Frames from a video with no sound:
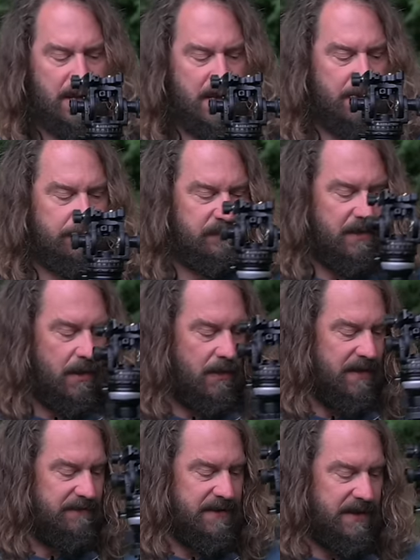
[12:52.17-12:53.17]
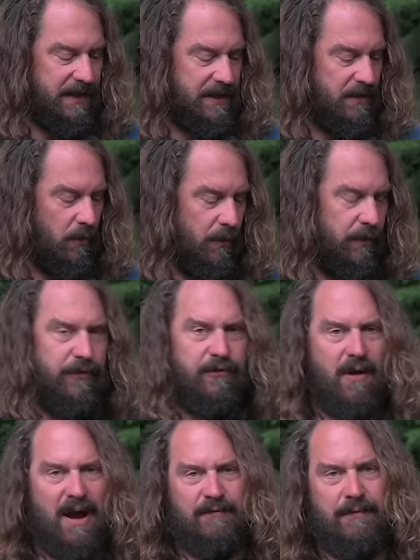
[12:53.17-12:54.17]
Um, so if you can order
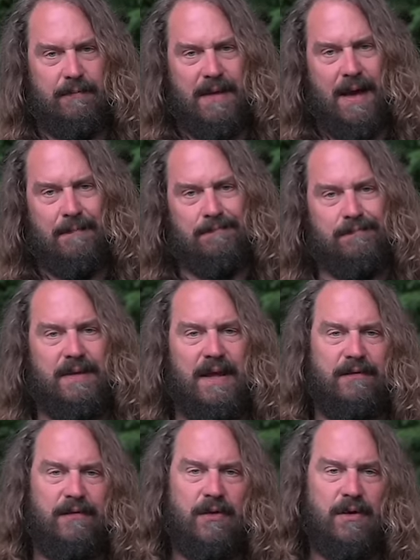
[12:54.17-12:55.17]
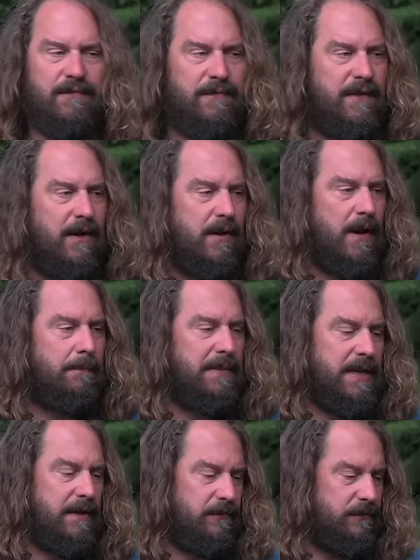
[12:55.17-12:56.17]
direct from them, it's good for their
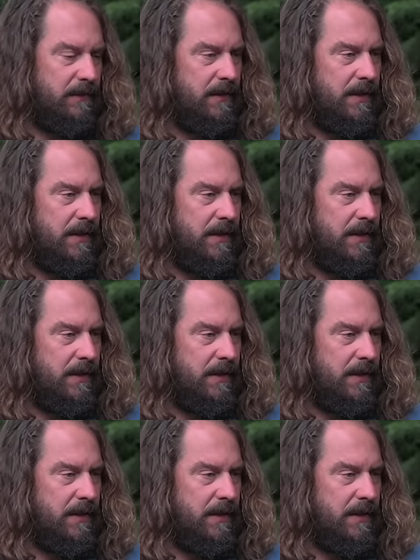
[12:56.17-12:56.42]
companies.